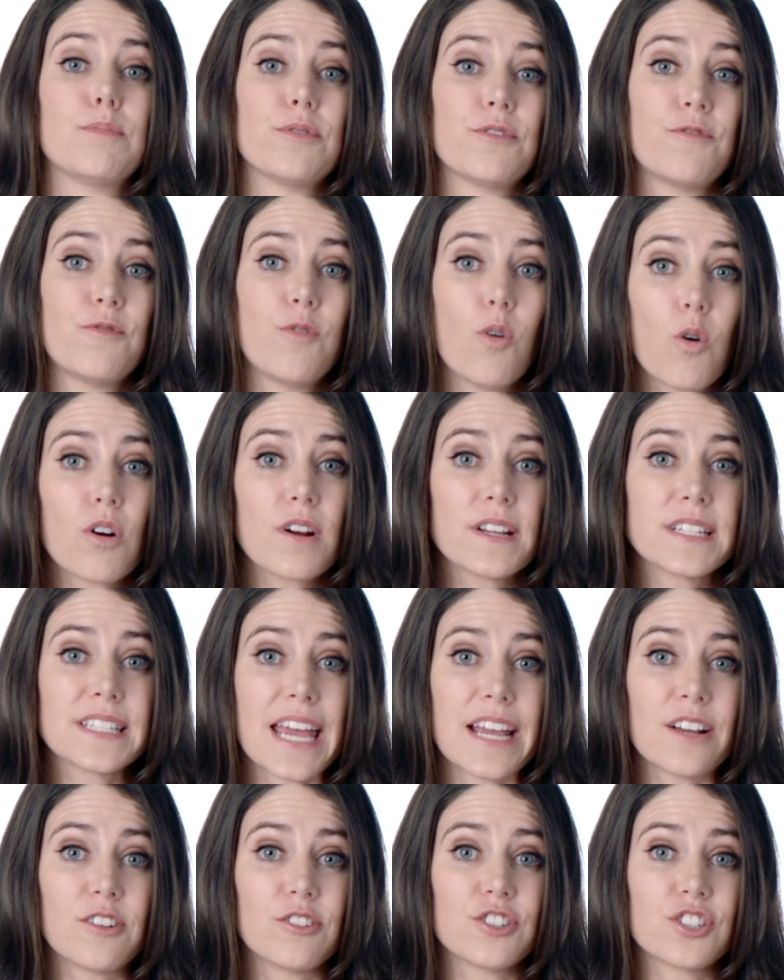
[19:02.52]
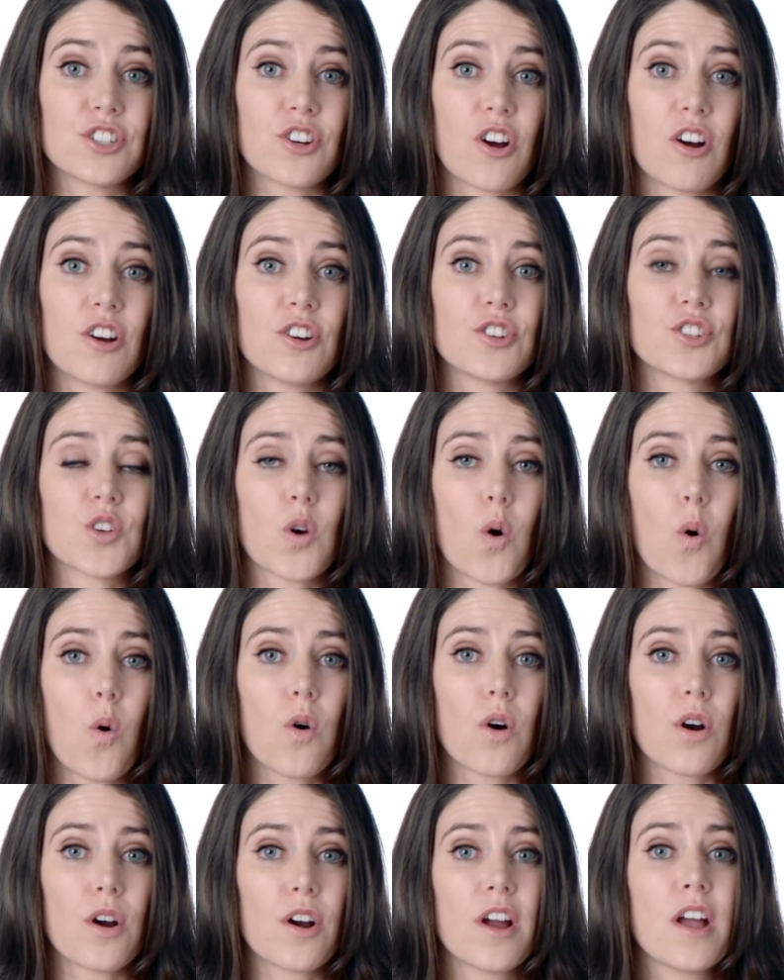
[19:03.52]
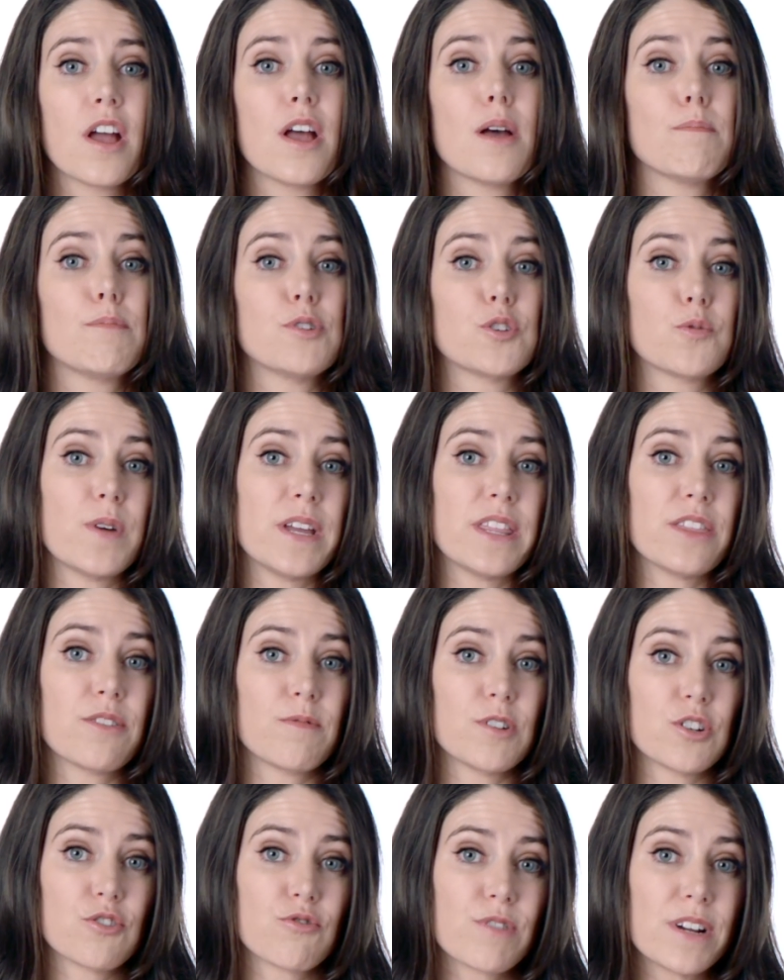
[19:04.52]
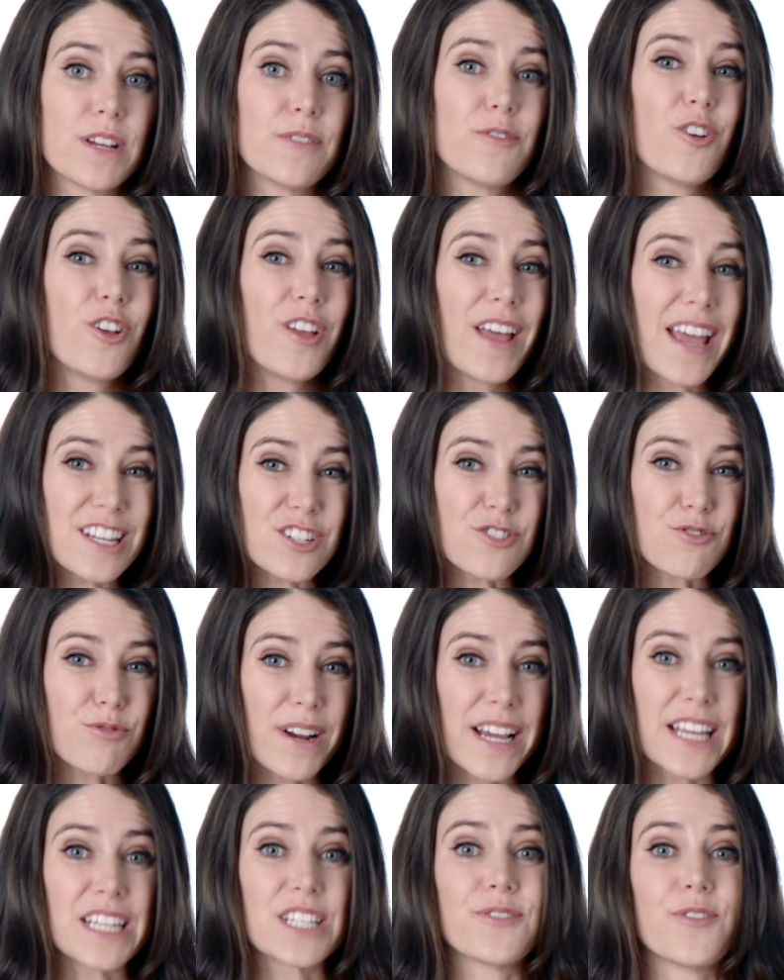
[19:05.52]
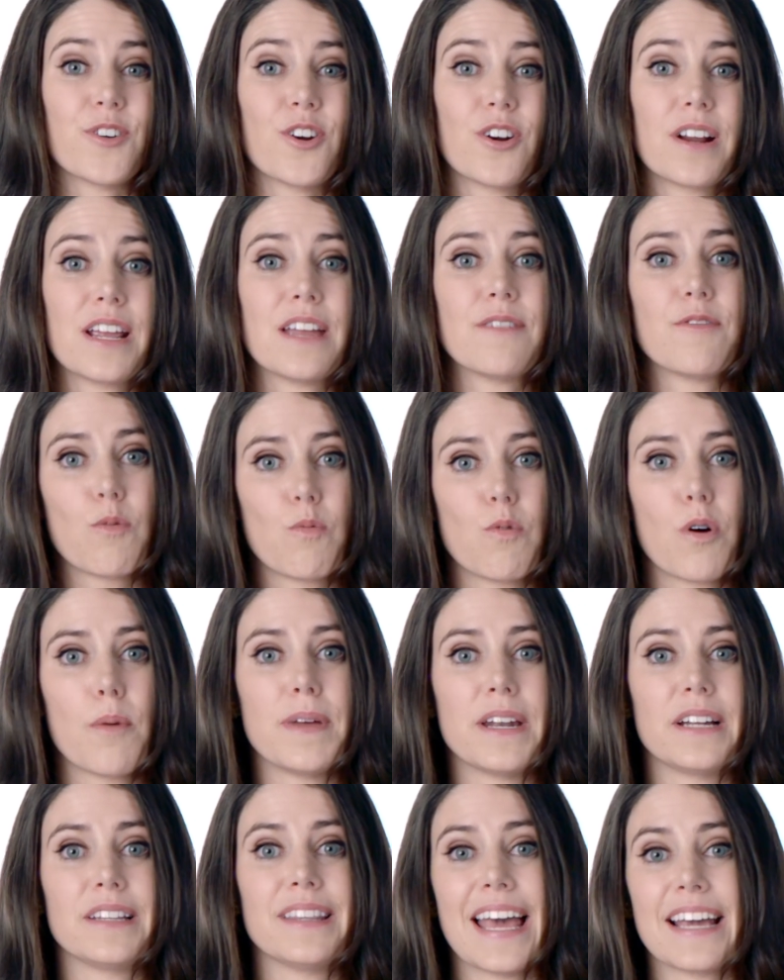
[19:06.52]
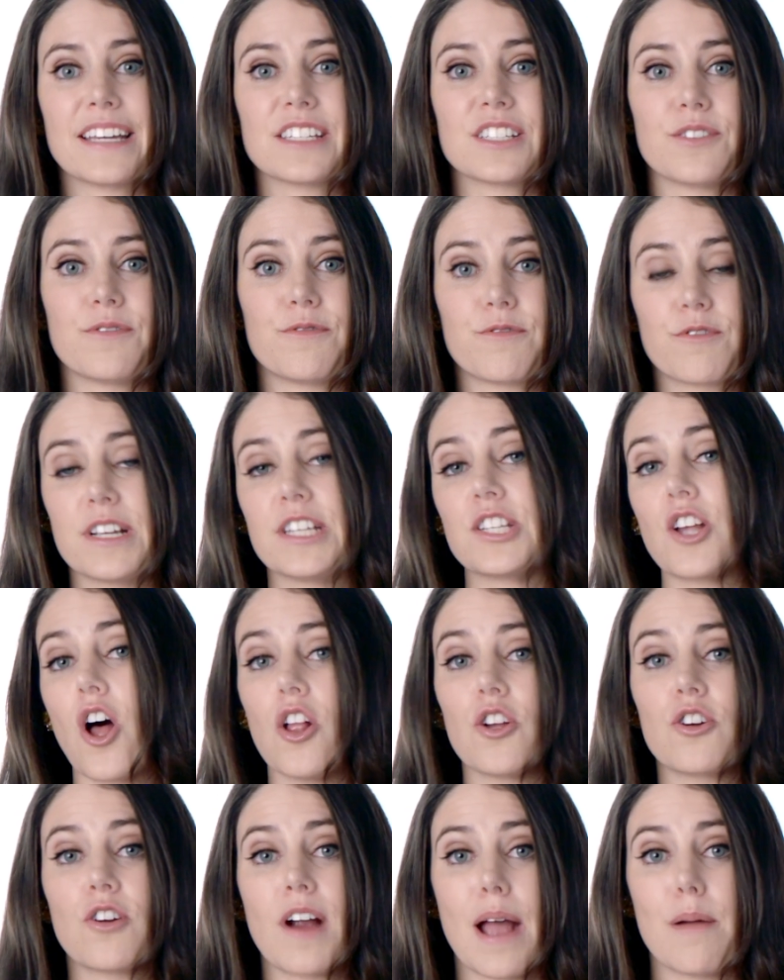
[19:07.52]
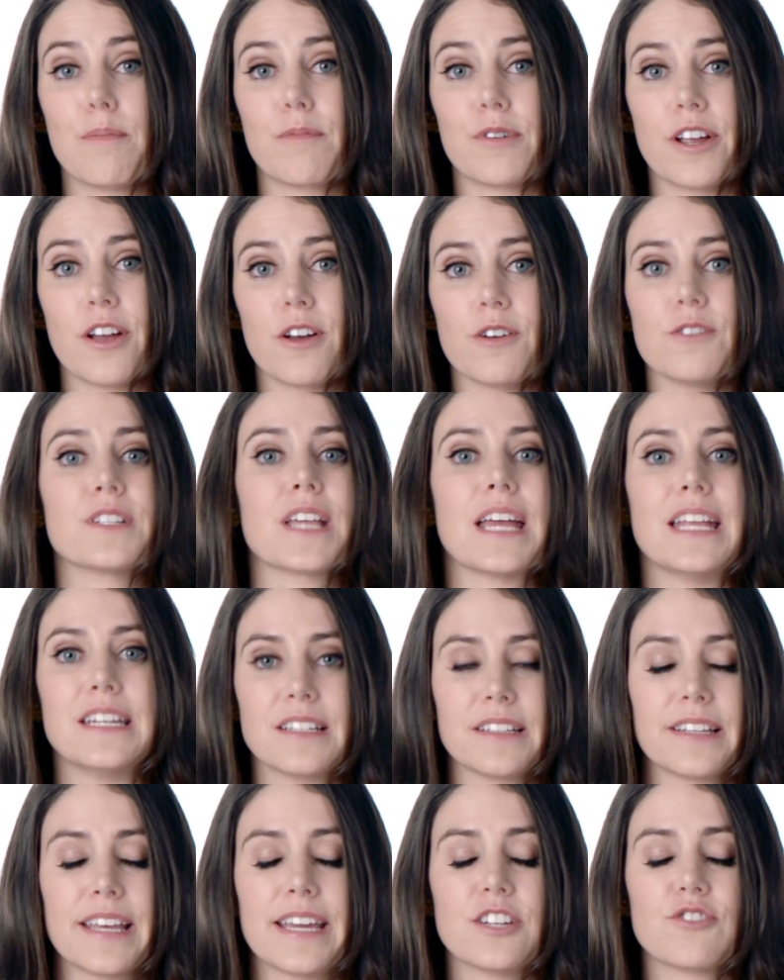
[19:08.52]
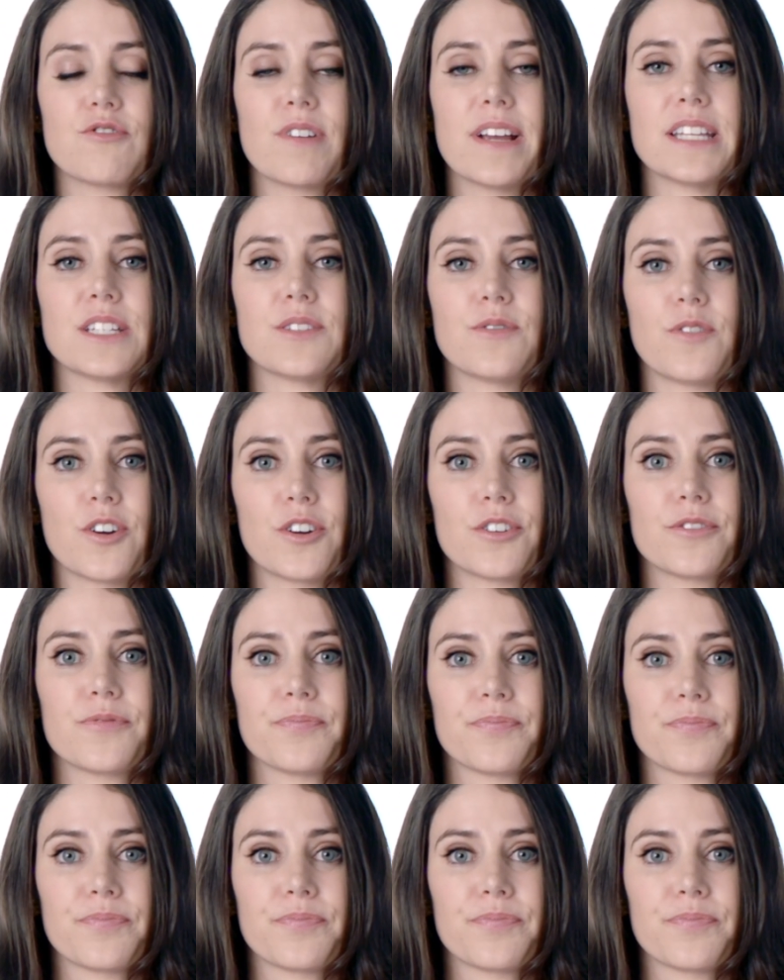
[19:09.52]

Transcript: before a cycle starts or between the retrieval and transfer if a woman elects to freeze all her embryos and delay a transfer.